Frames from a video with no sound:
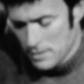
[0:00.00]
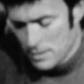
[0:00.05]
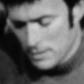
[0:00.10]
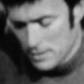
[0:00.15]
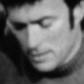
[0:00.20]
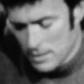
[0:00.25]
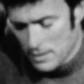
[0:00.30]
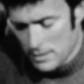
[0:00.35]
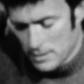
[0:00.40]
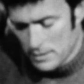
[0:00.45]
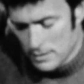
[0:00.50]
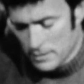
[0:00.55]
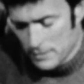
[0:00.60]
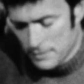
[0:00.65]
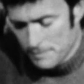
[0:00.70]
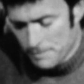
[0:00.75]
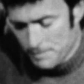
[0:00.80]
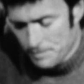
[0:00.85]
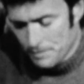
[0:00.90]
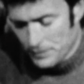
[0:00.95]
And
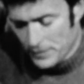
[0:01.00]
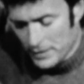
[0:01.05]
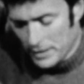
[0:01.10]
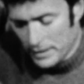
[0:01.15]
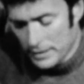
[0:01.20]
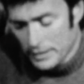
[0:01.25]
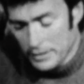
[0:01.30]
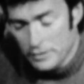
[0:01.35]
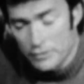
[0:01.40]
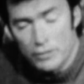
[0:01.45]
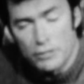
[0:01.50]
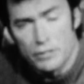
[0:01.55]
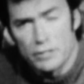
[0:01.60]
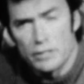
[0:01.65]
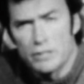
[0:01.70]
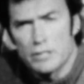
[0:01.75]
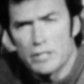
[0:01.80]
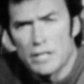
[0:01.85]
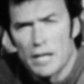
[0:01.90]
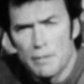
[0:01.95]
I think it's just the
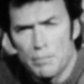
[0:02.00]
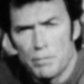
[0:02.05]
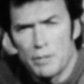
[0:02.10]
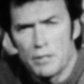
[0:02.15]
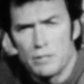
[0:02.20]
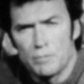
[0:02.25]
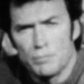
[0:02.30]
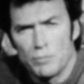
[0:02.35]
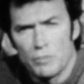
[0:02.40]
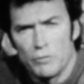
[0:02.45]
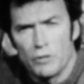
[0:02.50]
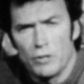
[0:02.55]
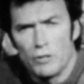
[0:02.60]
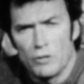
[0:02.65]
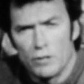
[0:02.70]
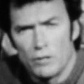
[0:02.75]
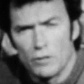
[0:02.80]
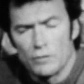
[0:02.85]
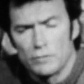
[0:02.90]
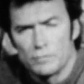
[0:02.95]
escapism of it all.